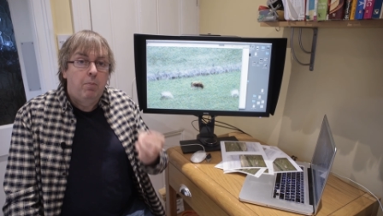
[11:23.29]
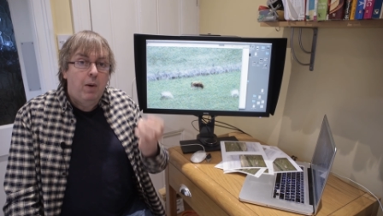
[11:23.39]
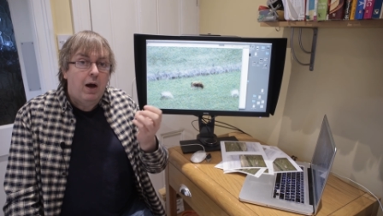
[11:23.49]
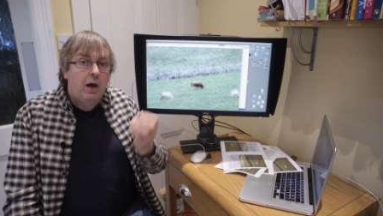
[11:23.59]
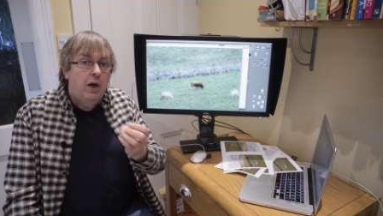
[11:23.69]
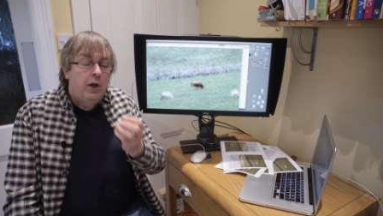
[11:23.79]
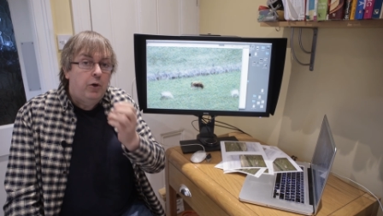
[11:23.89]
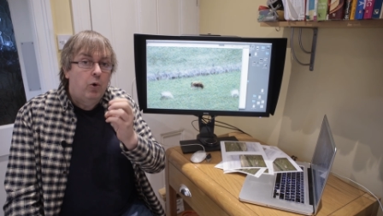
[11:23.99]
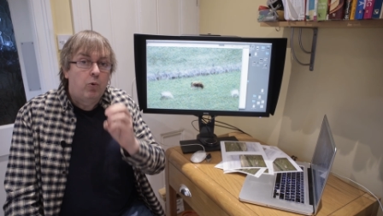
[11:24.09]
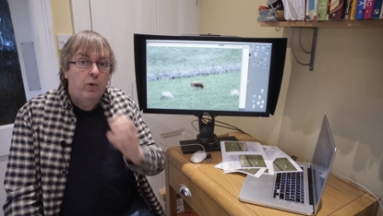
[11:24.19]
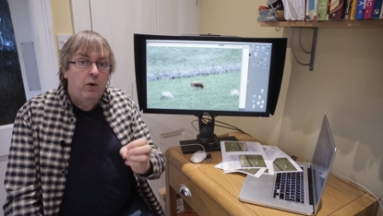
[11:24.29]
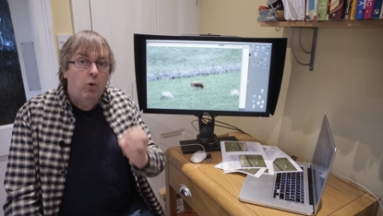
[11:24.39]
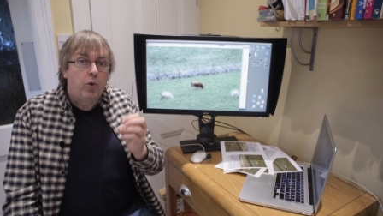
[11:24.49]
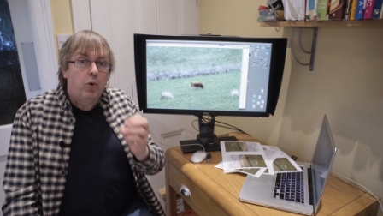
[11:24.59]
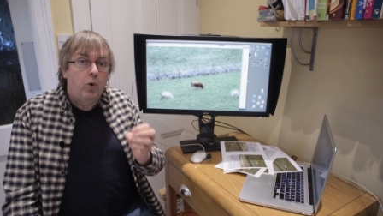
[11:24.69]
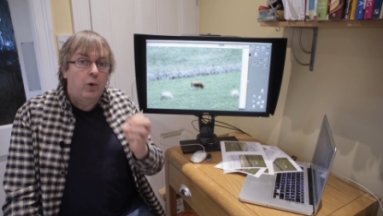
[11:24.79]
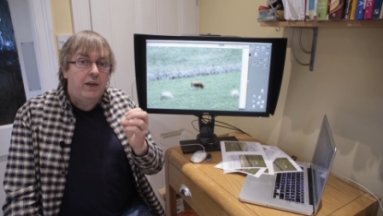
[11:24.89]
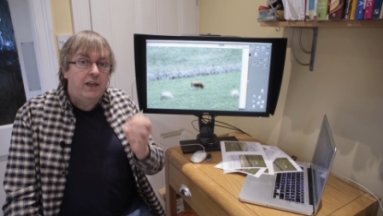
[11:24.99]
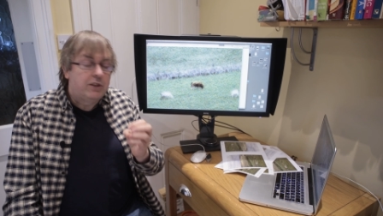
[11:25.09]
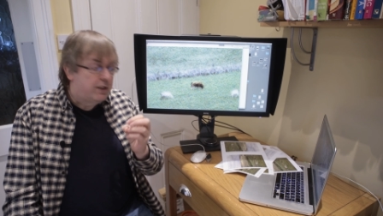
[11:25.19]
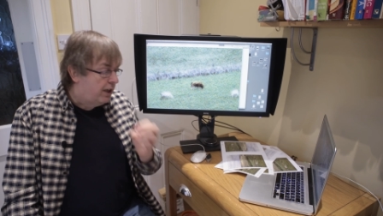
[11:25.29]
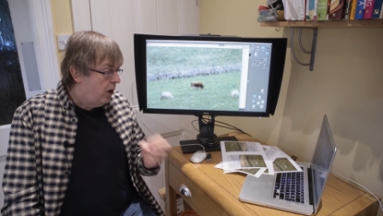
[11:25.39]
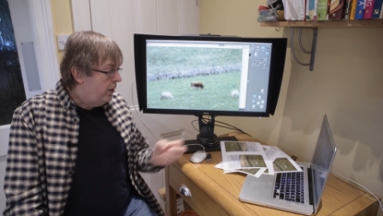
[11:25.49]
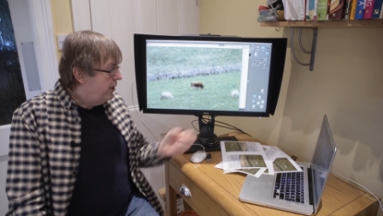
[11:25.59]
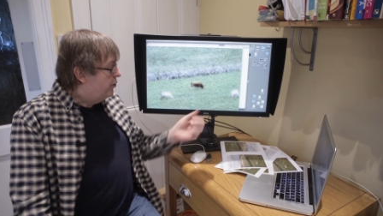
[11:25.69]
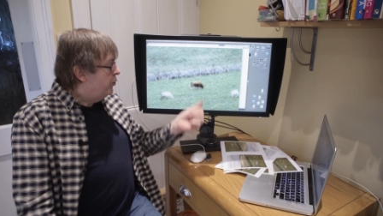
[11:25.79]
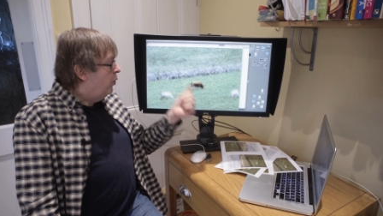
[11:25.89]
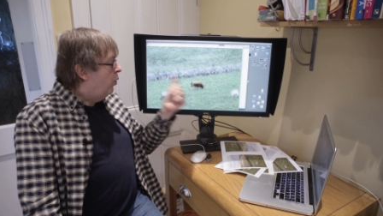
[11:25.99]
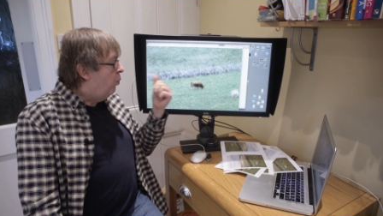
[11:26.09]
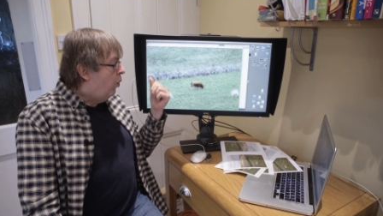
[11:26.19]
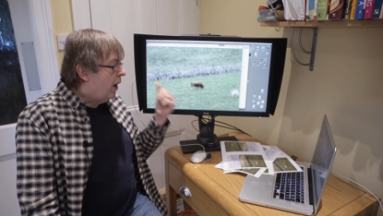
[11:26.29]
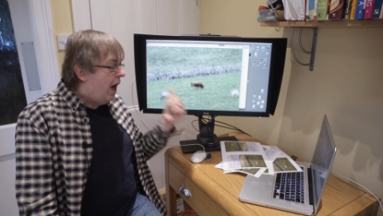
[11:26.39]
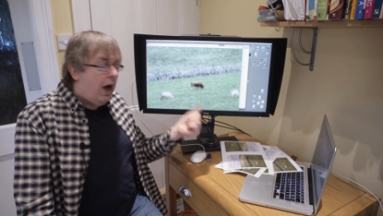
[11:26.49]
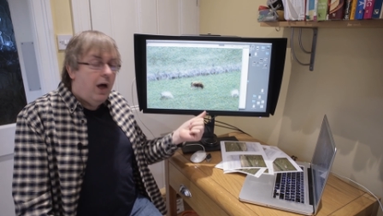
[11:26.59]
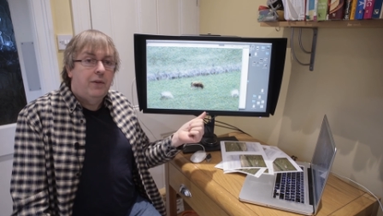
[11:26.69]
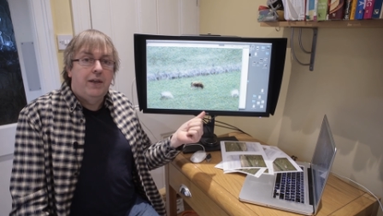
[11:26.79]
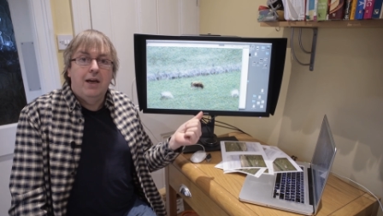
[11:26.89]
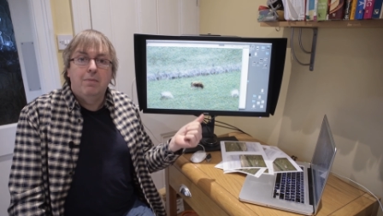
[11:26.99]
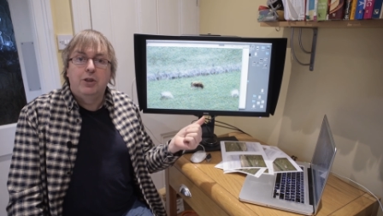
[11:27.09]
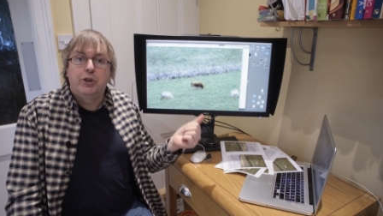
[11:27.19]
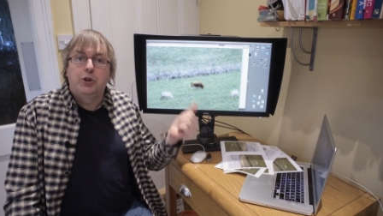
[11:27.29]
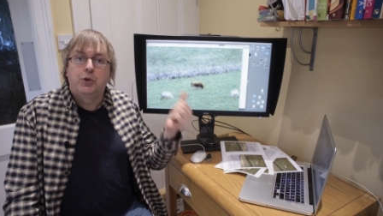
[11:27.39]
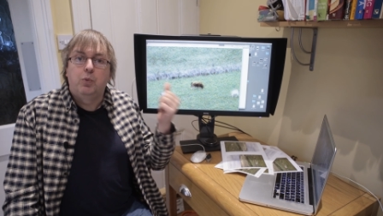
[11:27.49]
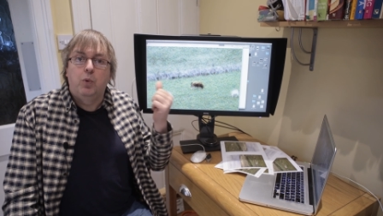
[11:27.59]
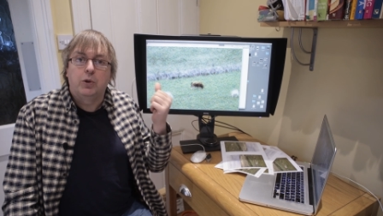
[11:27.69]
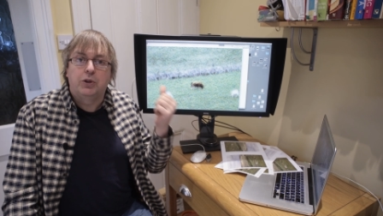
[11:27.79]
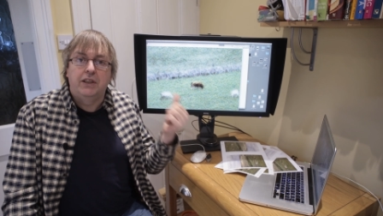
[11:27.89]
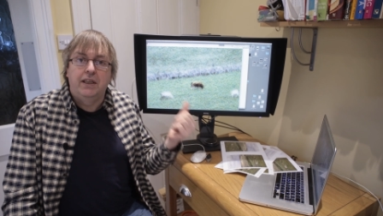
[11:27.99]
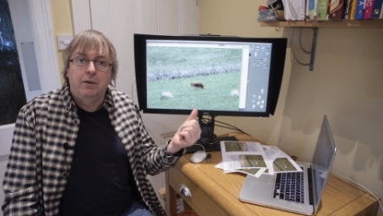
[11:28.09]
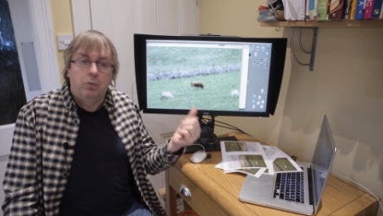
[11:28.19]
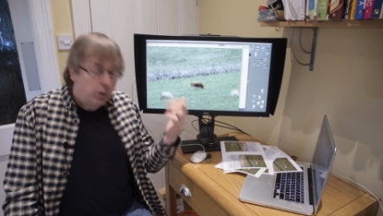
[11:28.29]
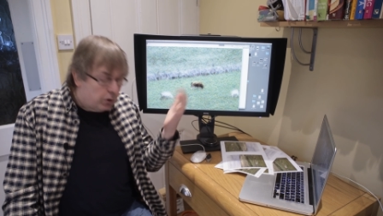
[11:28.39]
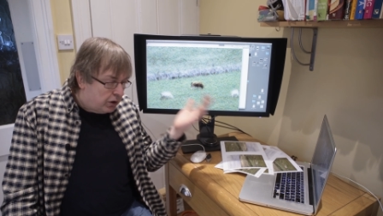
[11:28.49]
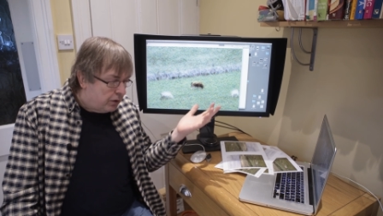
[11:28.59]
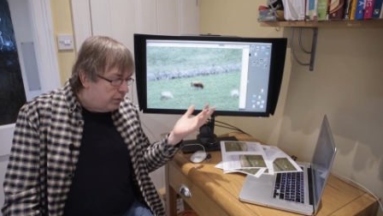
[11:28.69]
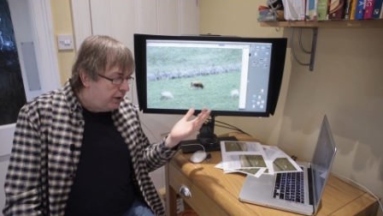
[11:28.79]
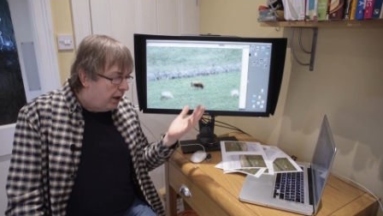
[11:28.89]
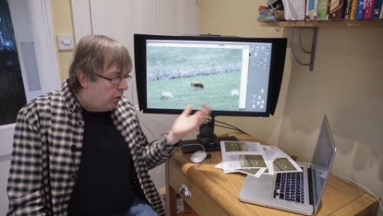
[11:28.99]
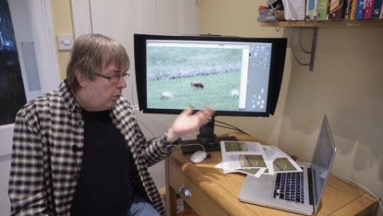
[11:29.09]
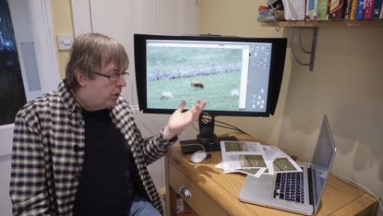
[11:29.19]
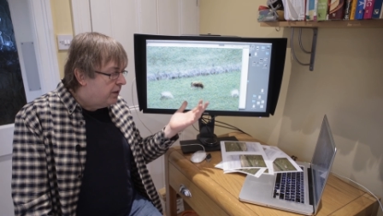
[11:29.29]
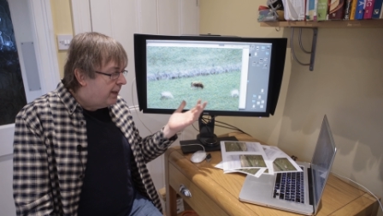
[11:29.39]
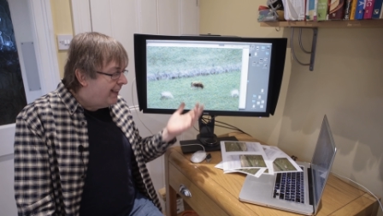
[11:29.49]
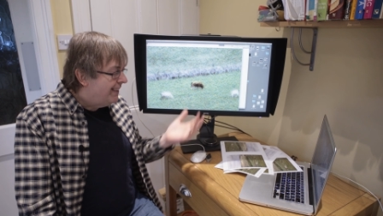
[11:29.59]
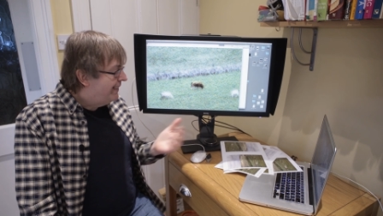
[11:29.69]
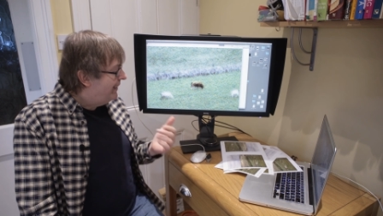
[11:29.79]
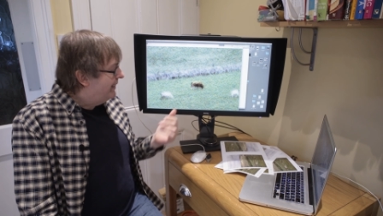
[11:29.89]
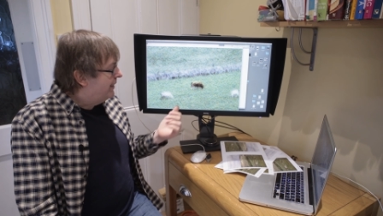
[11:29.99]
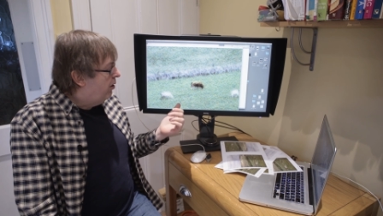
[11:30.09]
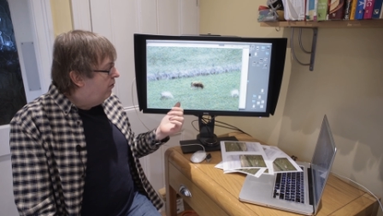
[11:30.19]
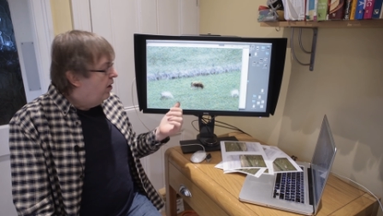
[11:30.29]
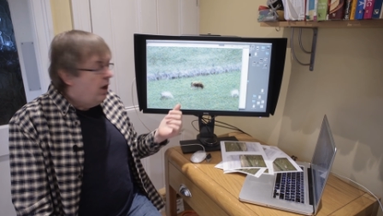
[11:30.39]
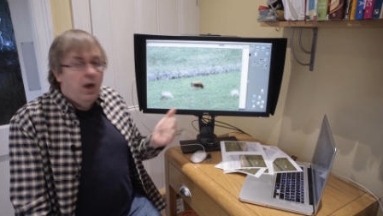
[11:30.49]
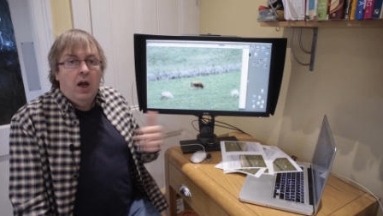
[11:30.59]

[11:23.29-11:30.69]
But your real thought needs to go into what are the images, what's in what, you know, what do they consist of,